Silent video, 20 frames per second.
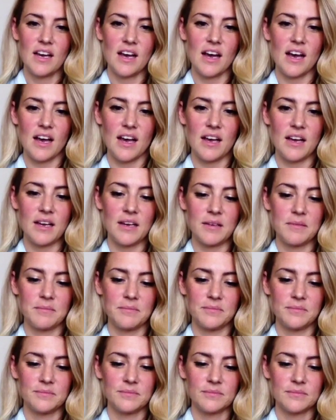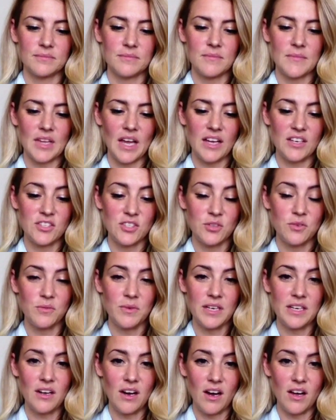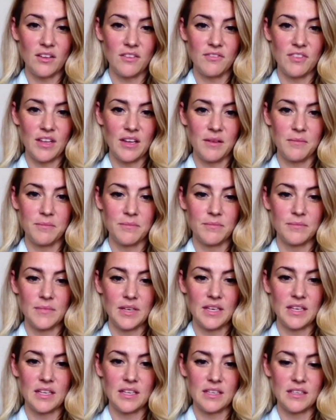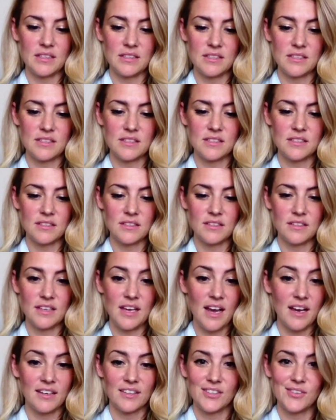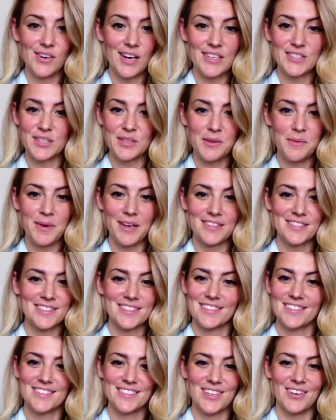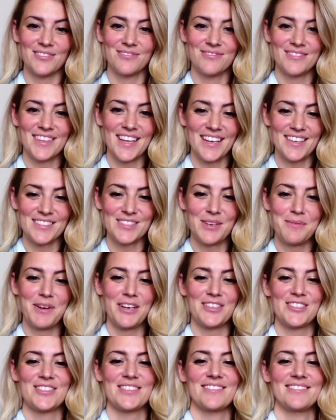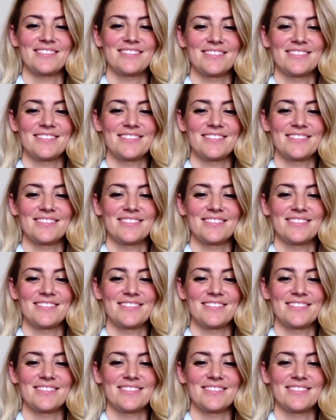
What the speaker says: I do read all of them, and yeah, you guys are the best. So thanks so much.